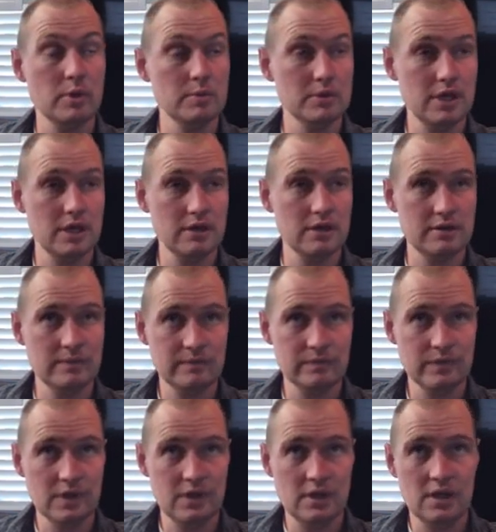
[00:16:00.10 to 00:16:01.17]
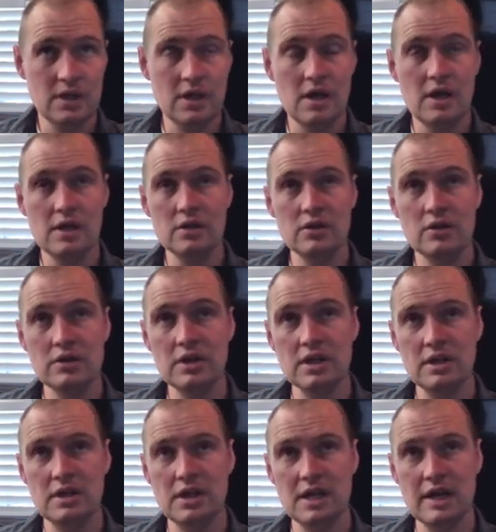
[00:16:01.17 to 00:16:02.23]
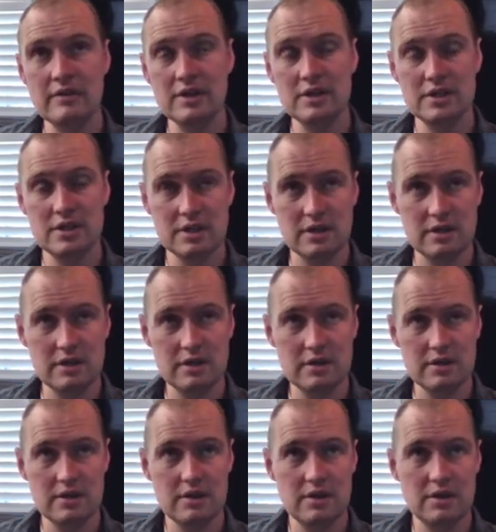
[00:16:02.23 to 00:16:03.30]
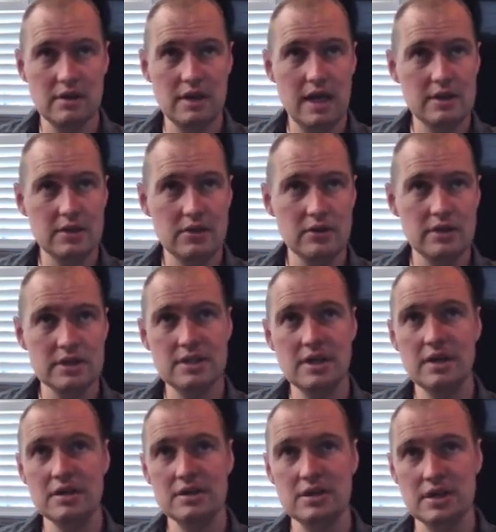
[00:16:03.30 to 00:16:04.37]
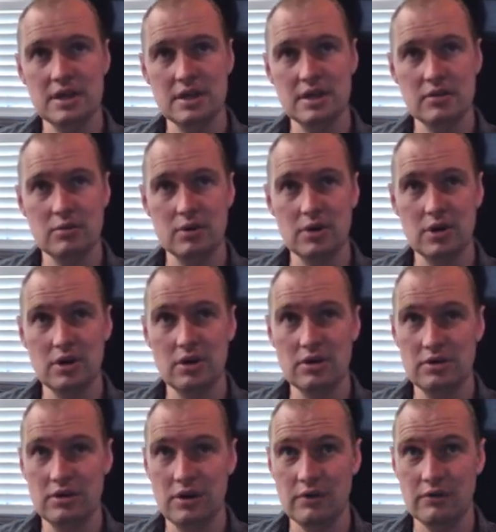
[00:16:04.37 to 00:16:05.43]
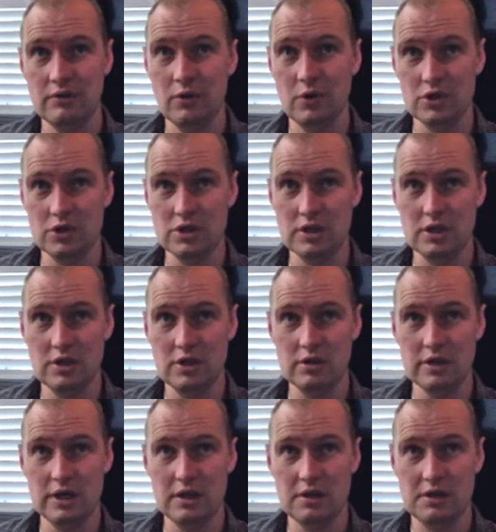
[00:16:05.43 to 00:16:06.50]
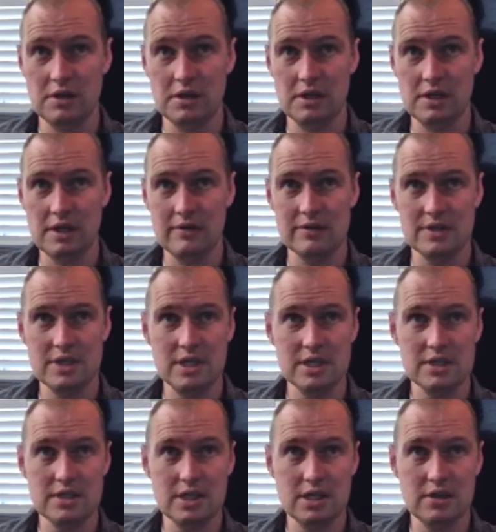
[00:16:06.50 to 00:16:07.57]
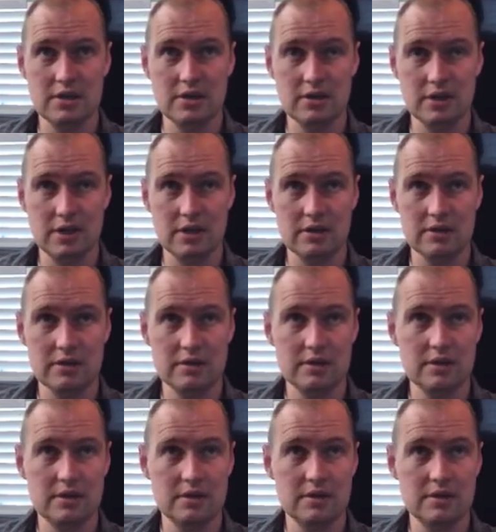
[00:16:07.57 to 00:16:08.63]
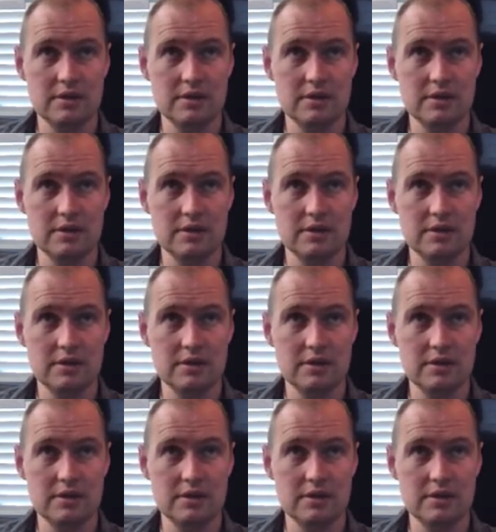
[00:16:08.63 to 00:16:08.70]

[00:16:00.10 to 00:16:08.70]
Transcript: on it. You put them together. Losing 7t's and losing 10t's, well, unfortunately, you lost 17t's altogether.